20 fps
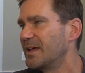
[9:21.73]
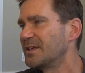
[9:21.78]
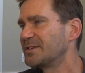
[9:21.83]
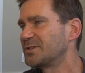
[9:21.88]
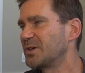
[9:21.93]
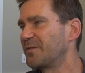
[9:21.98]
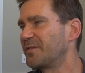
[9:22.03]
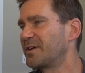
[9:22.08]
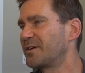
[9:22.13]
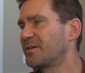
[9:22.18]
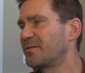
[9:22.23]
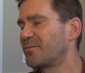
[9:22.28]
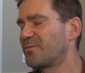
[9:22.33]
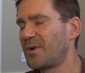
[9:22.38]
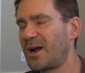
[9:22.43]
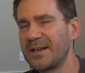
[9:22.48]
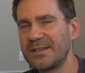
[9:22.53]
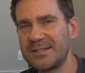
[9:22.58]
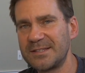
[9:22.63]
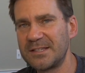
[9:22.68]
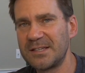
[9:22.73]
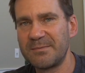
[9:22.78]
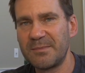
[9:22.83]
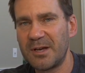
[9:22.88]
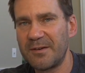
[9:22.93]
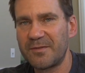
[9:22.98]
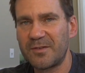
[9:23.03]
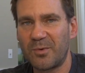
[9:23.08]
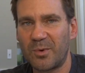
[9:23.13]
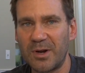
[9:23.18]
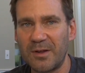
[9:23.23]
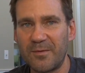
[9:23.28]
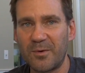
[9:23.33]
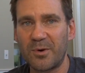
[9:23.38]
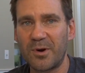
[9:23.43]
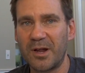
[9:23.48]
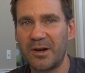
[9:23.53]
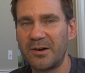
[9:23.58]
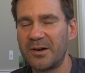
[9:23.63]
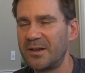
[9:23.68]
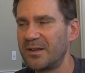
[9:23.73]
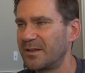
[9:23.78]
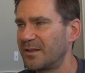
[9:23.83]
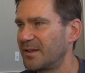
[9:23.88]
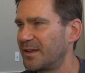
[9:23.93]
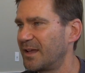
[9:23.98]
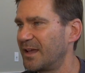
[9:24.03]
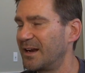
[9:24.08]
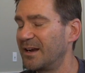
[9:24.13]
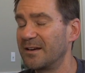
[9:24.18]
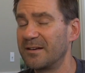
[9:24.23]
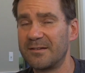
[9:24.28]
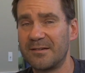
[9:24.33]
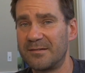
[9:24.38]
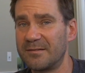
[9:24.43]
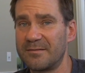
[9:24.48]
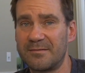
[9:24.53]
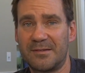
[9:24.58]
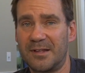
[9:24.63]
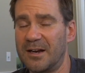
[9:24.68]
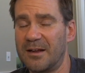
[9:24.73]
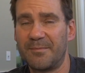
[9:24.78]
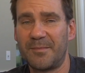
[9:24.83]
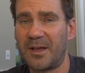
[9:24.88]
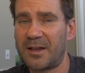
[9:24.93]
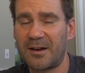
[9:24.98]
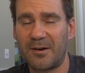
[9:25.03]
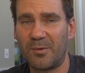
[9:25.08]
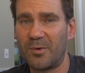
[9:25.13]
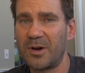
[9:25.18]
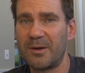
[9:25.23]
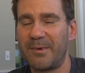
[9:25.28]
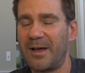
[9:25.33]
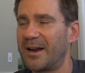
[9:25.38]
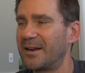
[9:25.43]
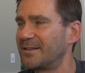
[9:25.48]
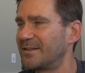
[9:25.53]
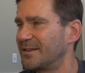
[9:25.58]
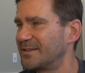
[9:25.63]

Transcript: So if it rises above 2,400, and then I'm not going to worry about it.